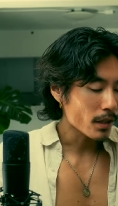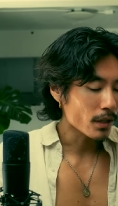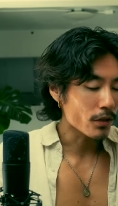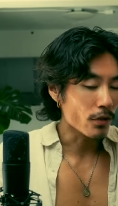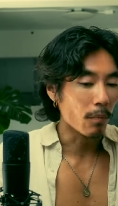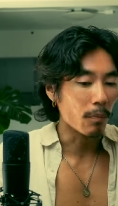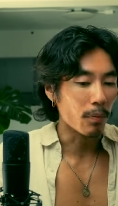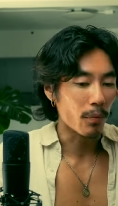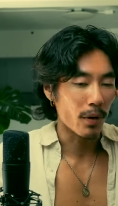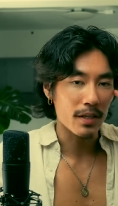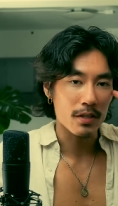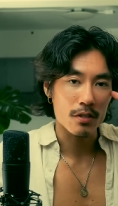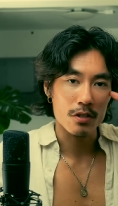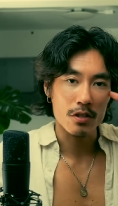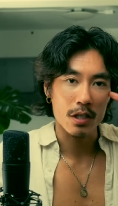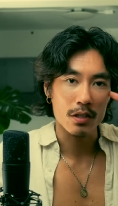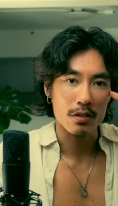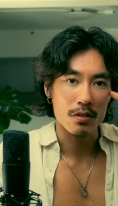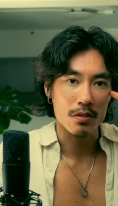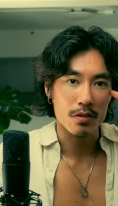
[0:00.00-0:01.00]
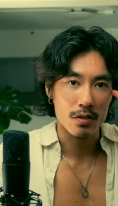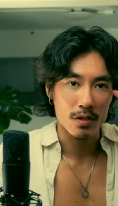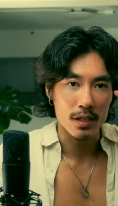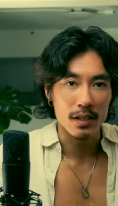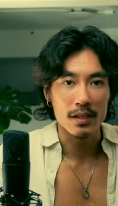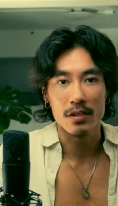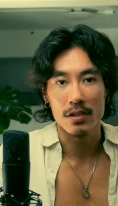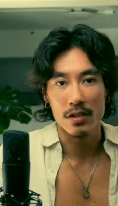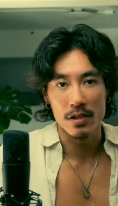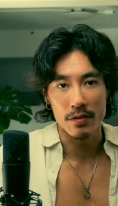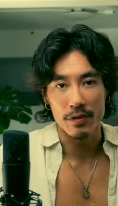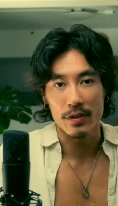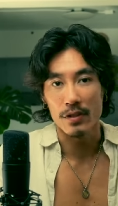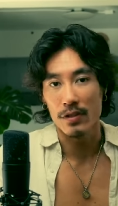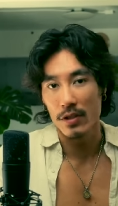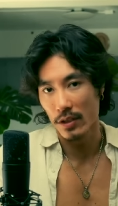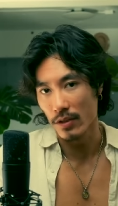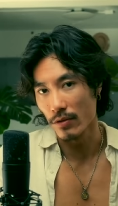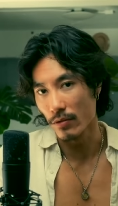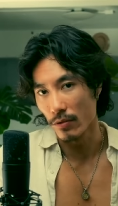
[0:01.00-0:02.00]
your brain starts to send this different
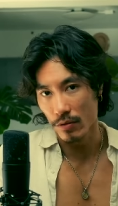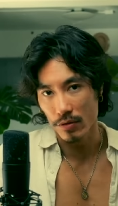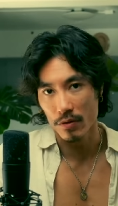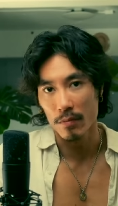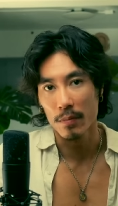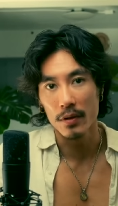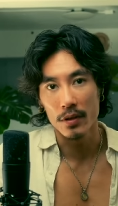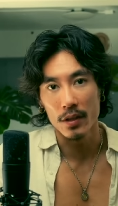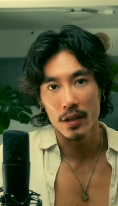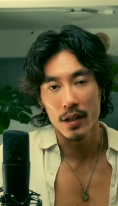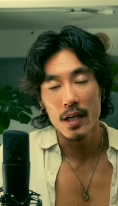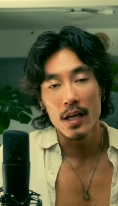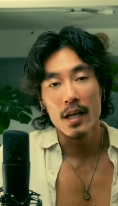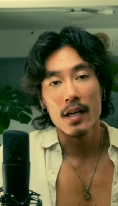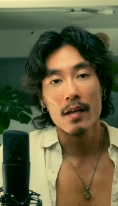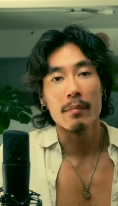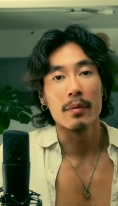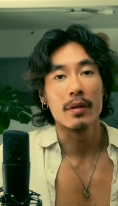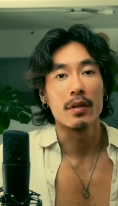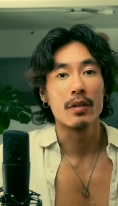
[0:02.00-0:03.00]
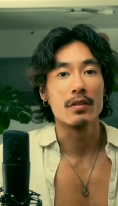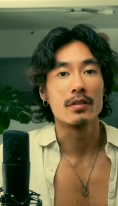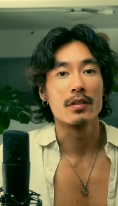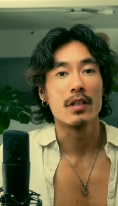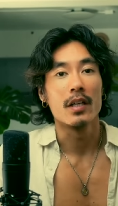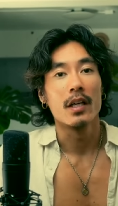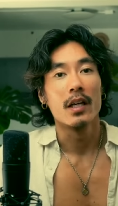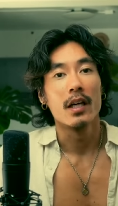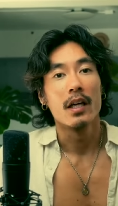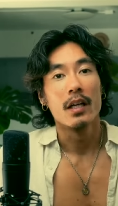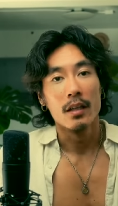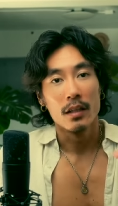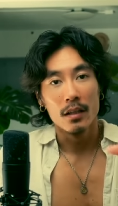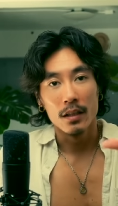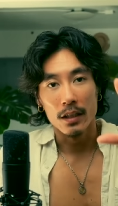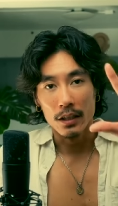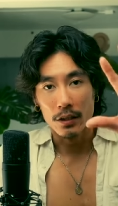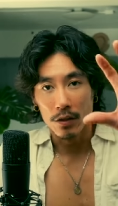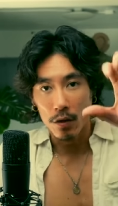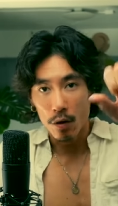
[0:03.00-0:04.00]
signal to your body because
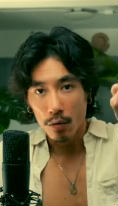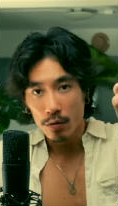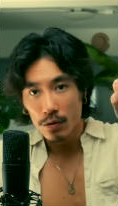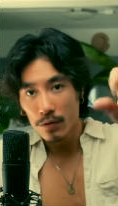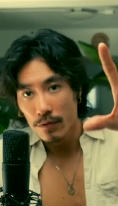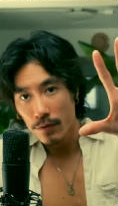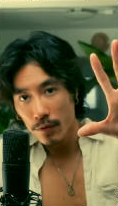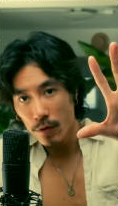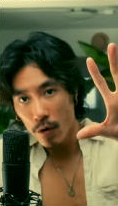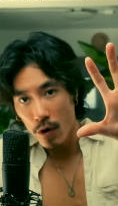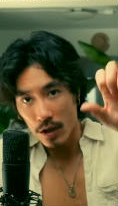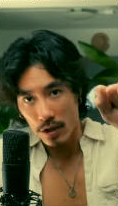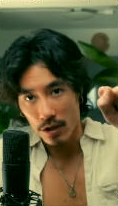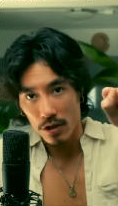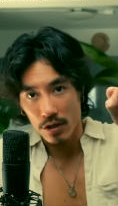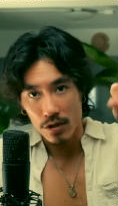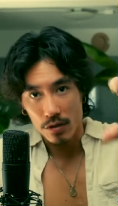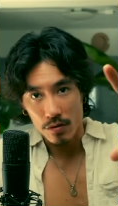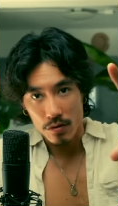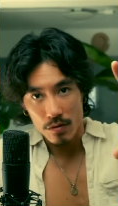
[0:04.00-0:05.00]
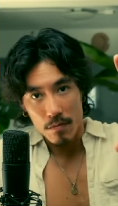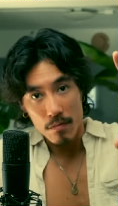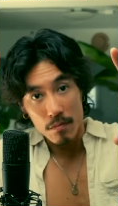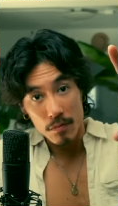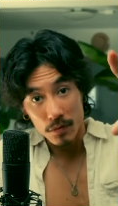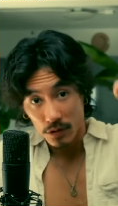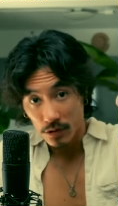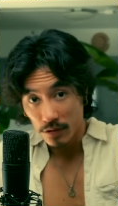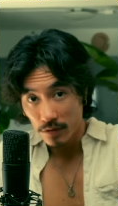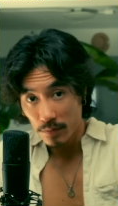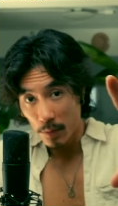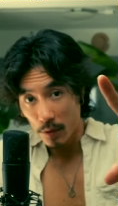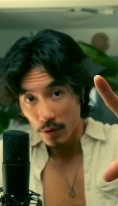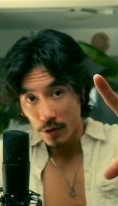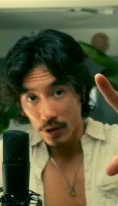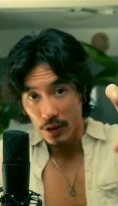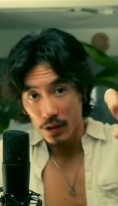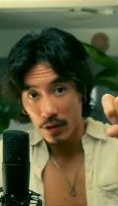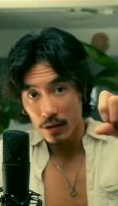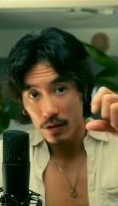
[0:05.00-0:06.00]
in order for us to move
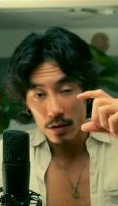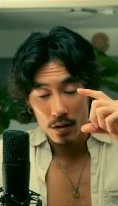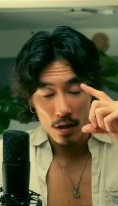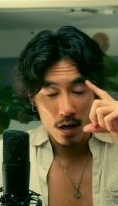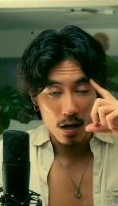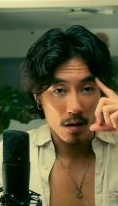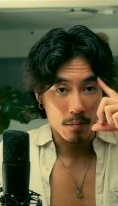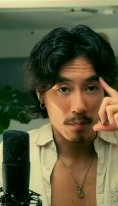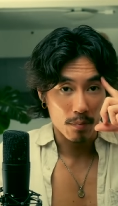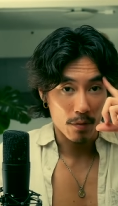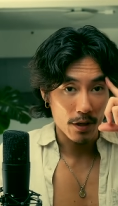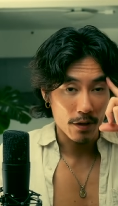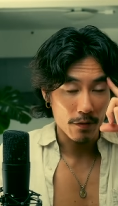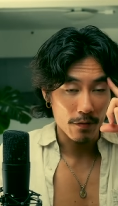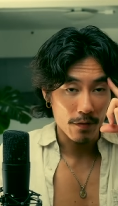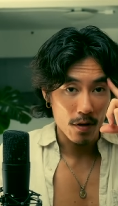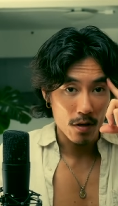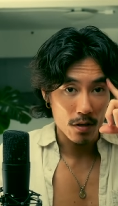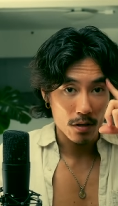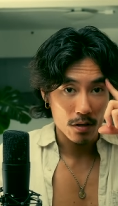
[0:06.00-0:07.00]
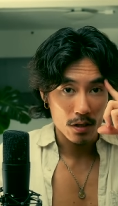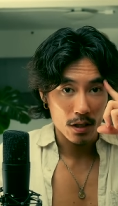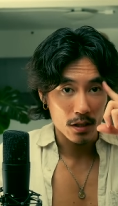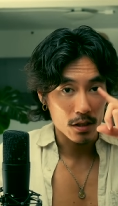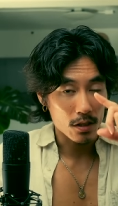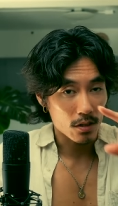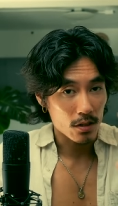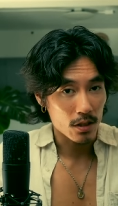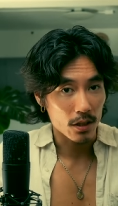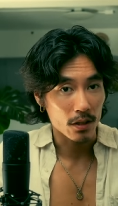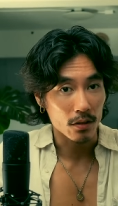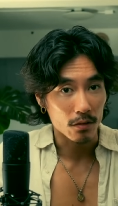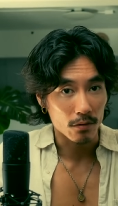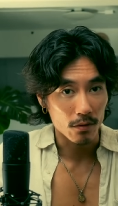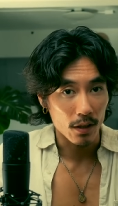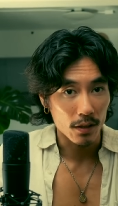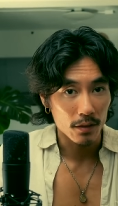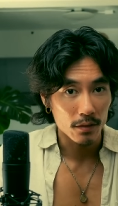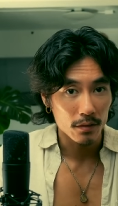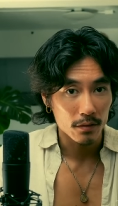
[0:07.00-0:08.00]
body, our brain first sends a signal,
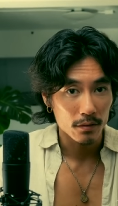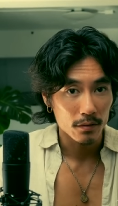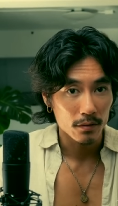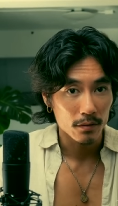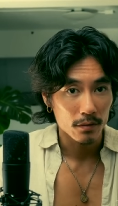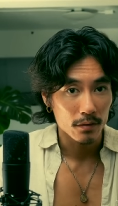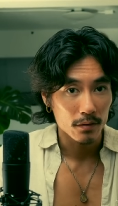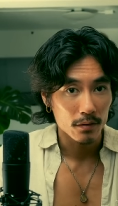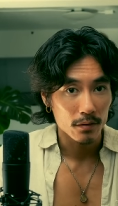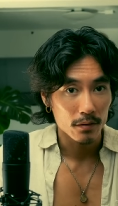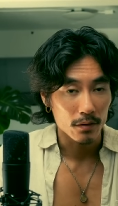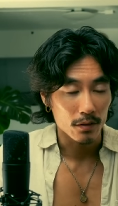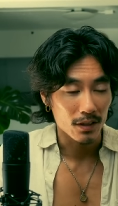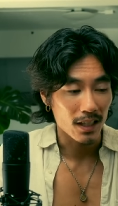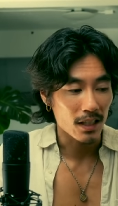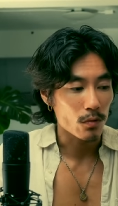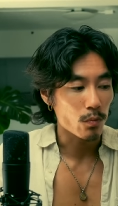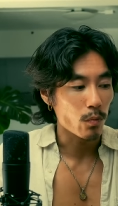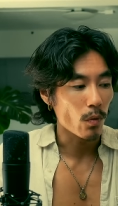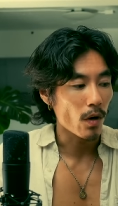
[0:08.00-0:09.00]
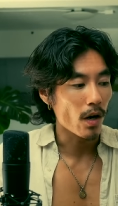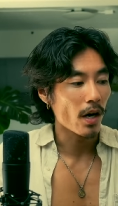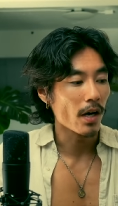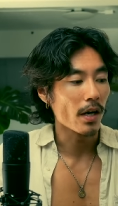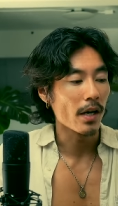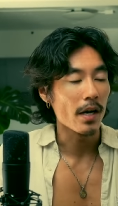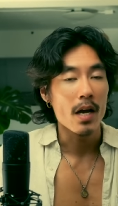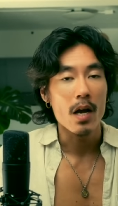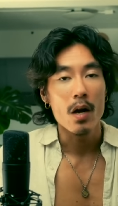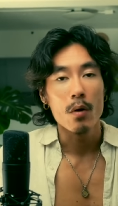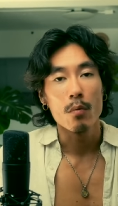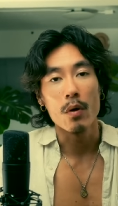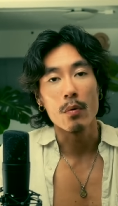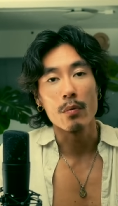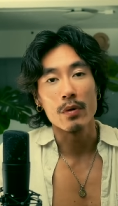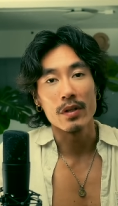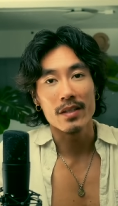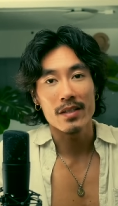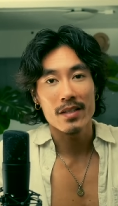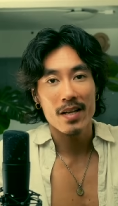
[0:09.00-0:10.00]
right? So that's why when
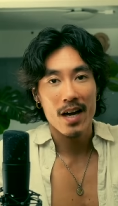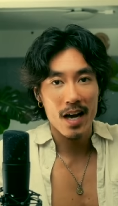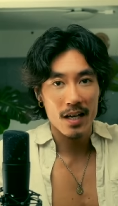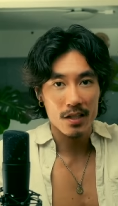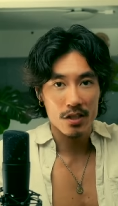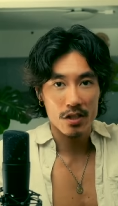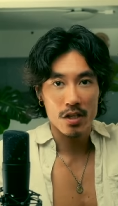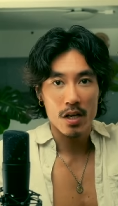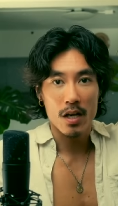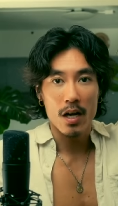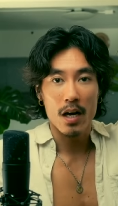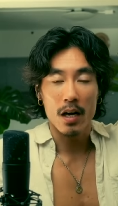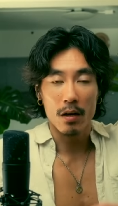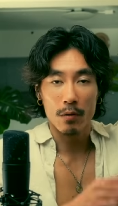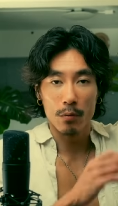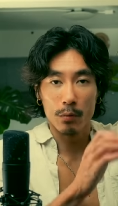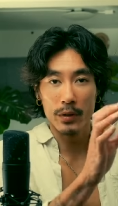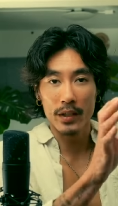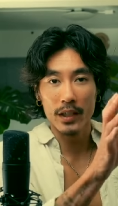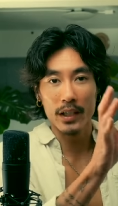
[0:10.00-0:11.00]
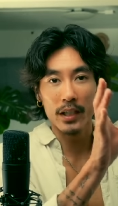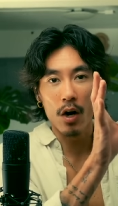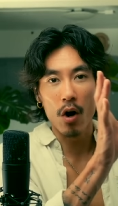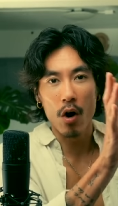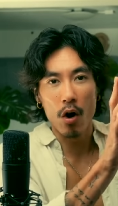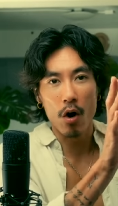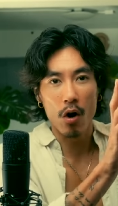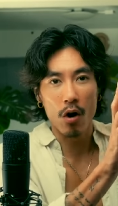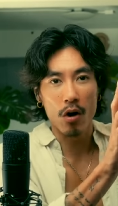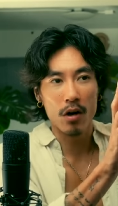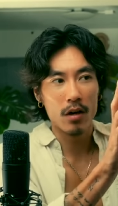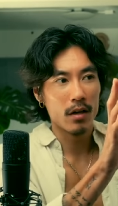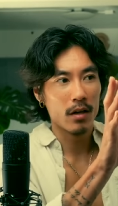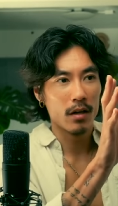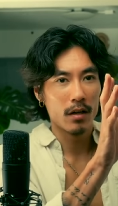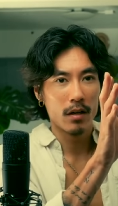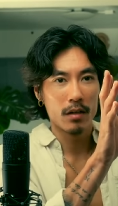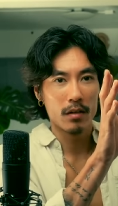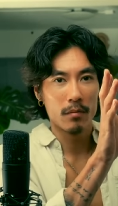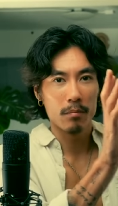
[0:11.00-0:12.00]
we touch a really hot
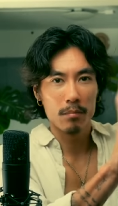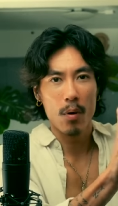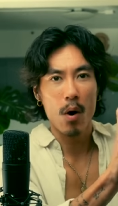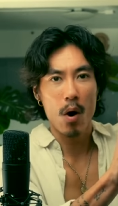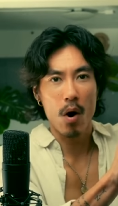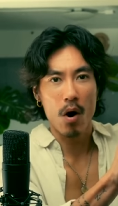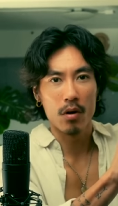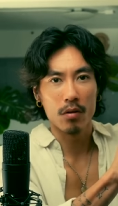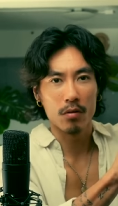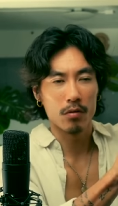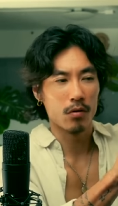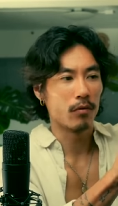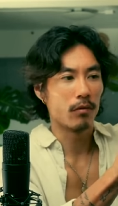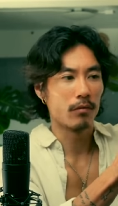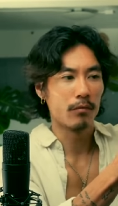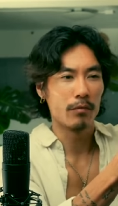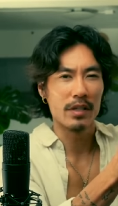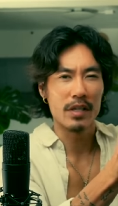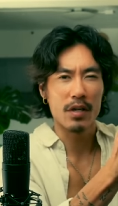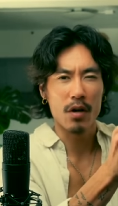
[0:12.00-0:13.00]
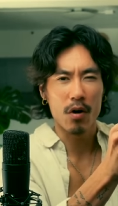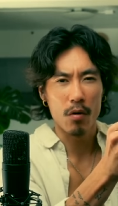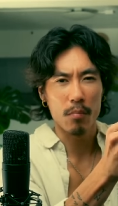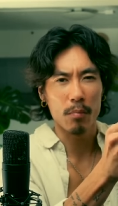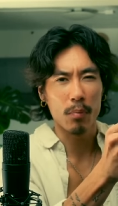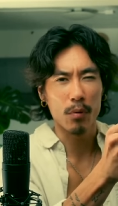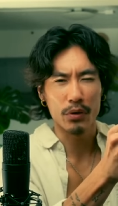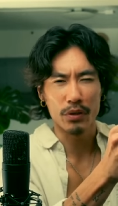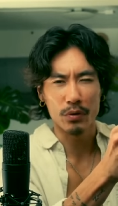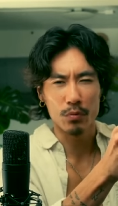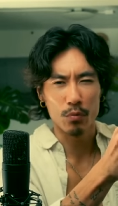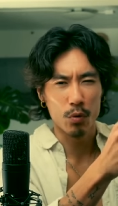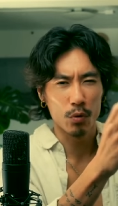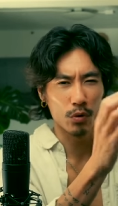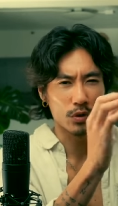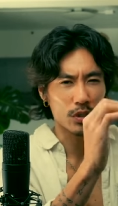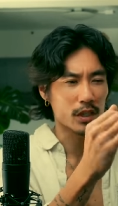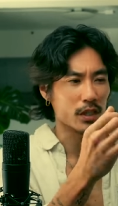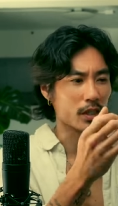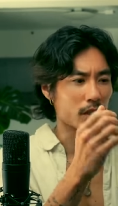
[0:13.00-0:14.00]
pot or really hot boiling
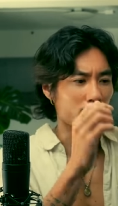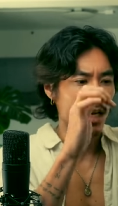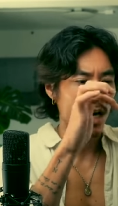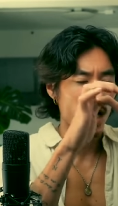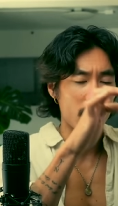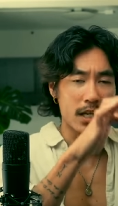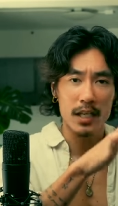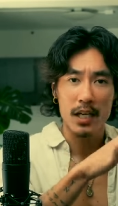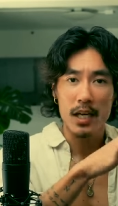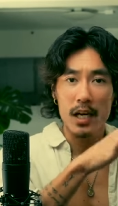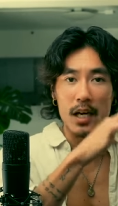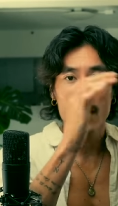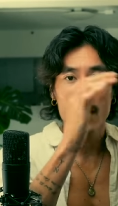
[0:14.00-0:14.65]
water inside,